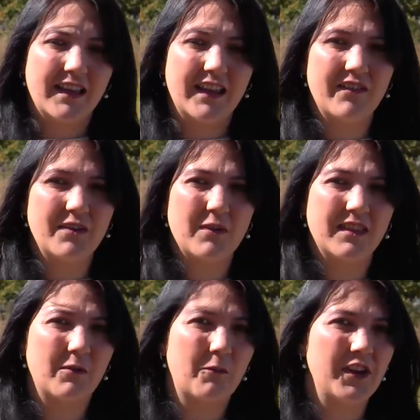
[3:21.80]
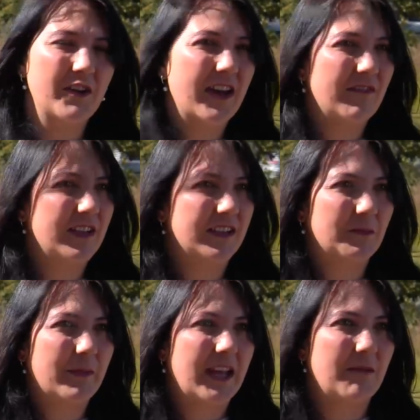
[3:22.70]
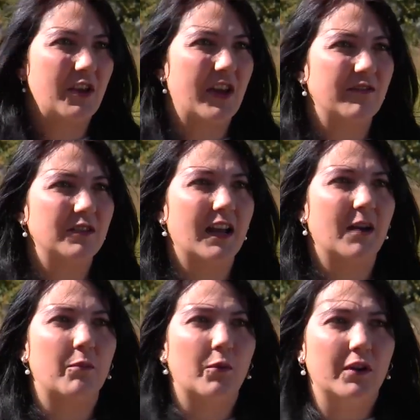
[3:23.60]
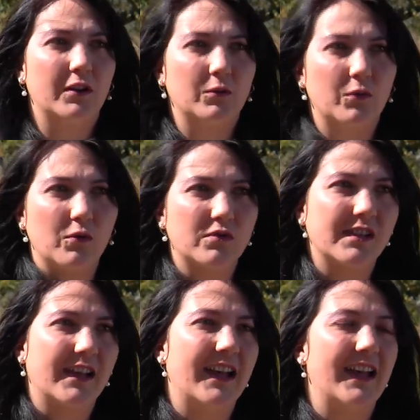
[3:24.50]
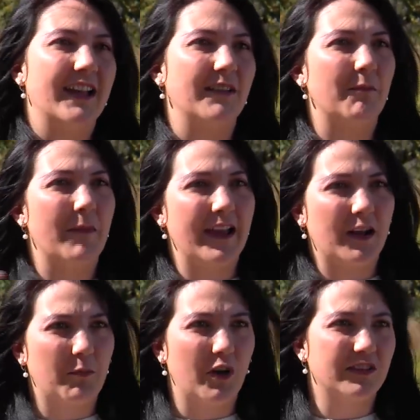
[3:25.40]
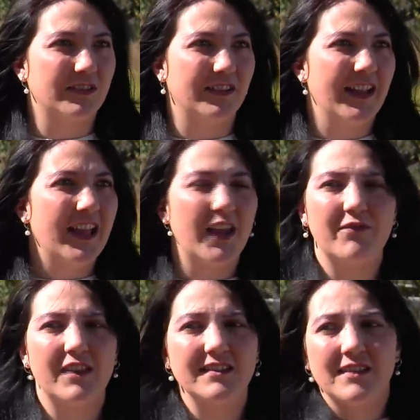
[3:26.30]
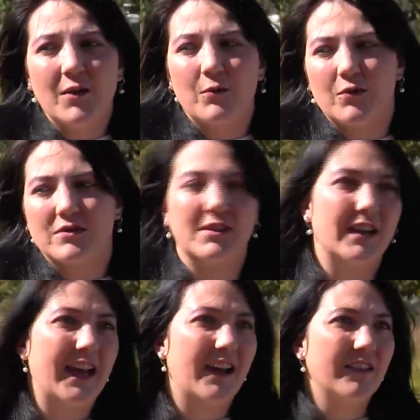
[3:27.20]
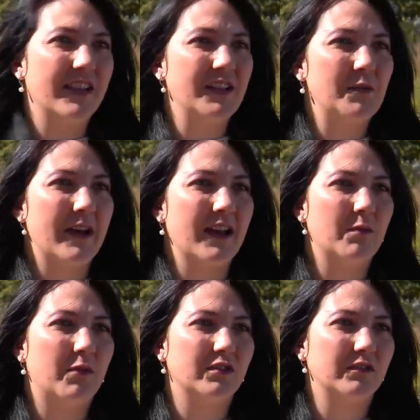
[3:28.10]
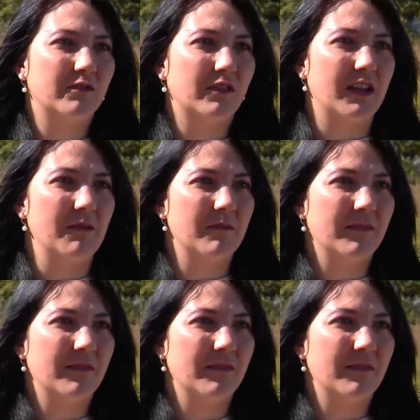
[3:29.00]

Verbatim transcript: even with when you have a little baby you have to like boil water and make a bottle if there's no water how can you make a bottle for them